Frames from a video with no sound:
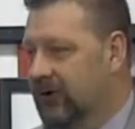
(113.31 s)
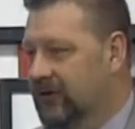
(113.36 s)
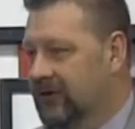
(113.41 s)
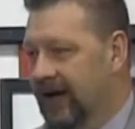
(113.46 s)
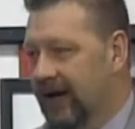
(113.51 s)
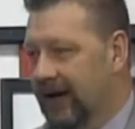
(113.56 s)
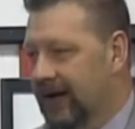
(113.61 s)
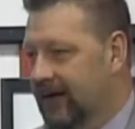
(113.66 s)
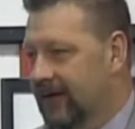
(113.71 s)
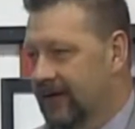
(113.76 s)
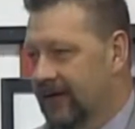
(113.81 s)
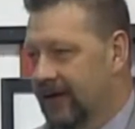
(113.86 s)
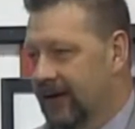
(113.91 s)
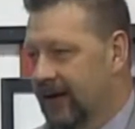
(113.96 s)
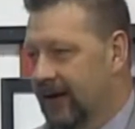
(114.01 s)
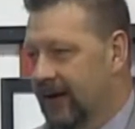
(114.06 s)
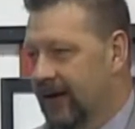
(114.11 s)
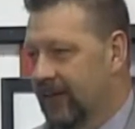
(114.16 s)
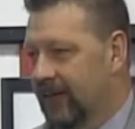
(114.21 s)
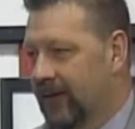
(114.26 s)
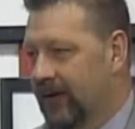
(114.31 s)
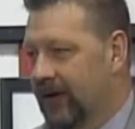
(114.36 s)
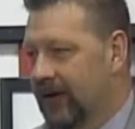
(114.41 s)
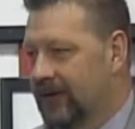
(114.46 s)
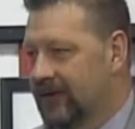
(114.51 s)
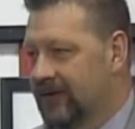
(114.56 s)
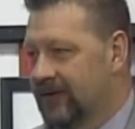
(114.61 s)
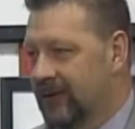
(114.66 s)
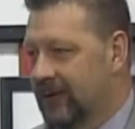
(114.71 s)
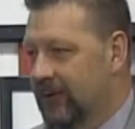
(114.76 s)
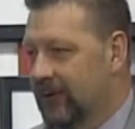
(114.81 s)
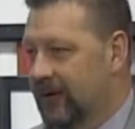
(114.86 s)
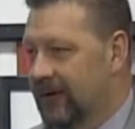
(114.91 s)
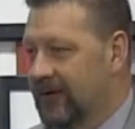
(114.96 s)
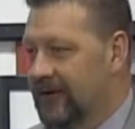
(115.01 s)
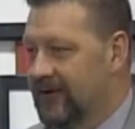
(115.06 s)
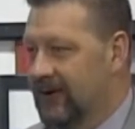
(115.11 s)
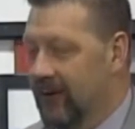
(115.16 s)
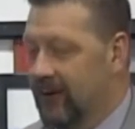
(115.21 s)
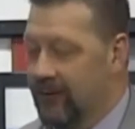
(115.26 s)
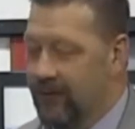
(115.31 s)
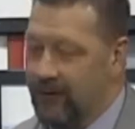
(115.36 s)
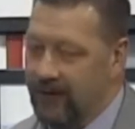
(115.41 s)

just like adults do. And so if